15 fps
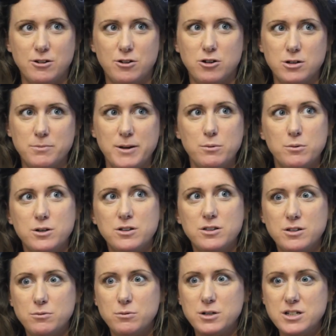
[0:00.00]
economy.
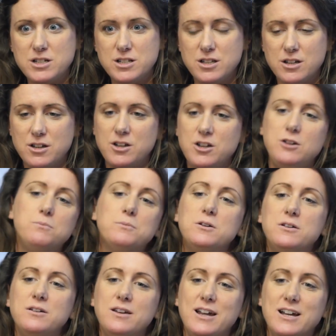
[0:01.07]
What is the
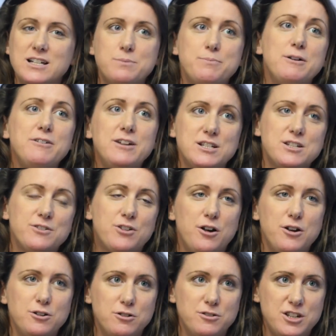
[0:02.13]
human experience of
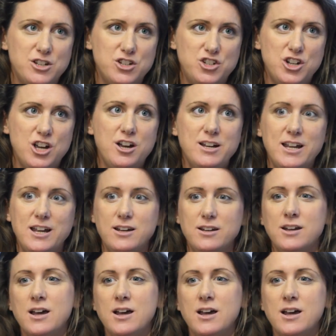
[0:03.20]
going on this journey,